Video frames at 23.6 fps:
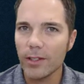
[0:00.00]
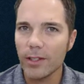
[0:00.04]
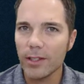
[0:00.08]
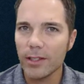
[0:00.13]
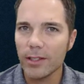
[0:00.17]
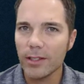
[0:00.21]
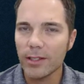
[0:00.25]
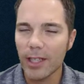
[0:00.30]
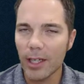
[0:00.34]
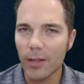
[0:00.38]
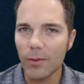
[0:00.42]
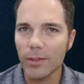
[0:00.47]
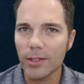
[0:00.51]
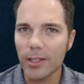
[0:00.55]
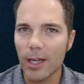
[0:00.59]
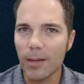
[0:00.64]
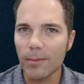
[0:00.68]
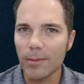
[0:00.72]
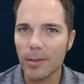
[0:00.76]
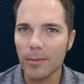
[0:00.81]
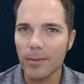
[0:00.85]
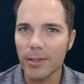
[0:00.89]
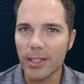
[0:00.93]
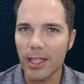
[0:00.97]
That was
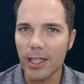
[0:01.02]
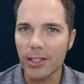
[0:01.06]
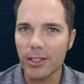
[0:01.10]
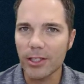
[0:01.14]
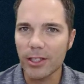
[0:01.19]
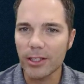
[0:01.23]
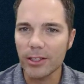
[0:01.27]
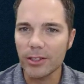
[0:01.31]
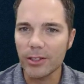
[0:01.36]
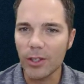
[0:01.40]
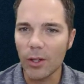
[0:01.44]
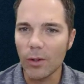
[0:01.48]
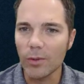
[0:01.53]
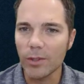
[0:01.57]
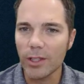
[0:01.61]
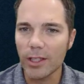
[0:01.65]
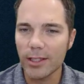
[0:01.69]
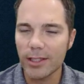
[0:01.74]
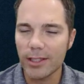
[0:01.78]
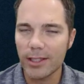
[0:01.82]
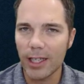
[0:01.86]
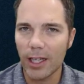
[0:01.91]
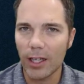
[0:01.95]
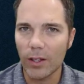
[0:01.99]
optimization. Don't
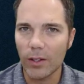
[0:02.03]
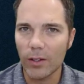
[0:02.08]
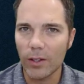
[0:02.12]
sell